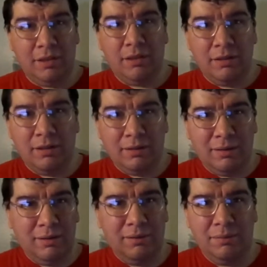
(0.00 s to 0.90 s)

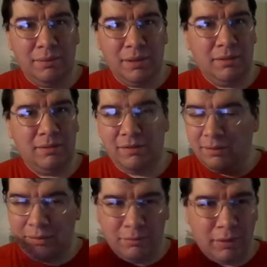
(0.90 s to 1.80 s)

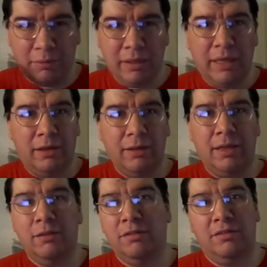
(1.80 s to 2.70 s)
Robert
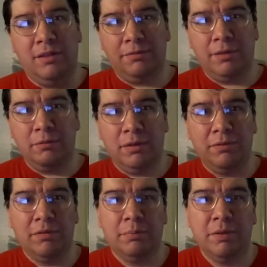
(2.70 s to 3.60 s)
Carlyle is definitely one
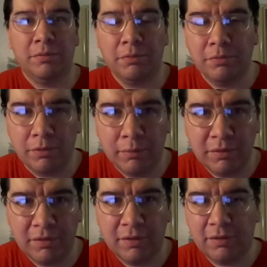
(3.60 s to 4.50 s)
of his best
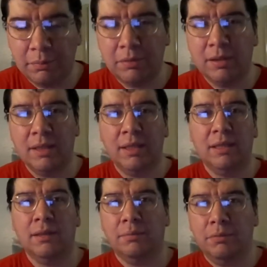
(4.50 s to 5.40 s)
performances to
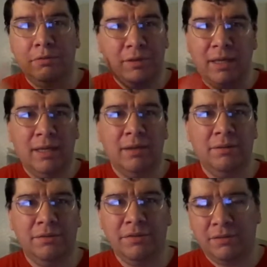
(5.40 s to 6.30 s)
play both
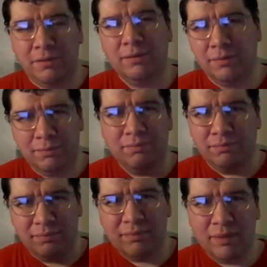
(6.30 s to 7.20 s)
Ives
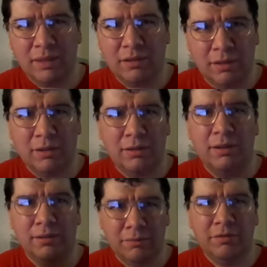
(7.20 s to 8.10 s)
and
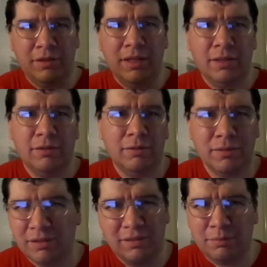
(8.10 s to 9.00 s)
Colqhoun together,
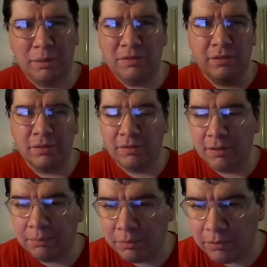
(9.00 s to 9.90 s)
because it's basically the
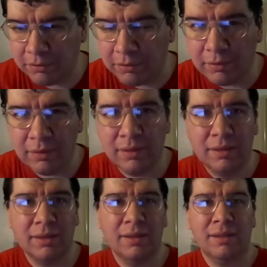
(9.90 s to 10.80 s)
same person.
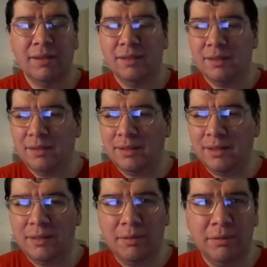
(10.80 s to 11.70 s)
You
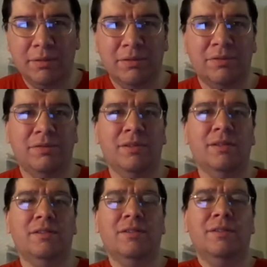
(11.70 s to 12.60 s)
know, come in with
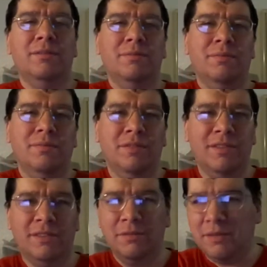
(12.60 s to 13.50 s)
his own
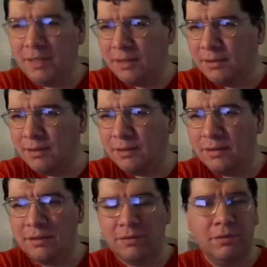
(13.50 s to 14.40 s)
sets of
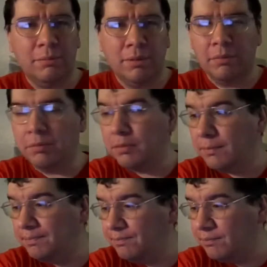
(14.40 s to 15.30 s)
dialogue that's so memorable.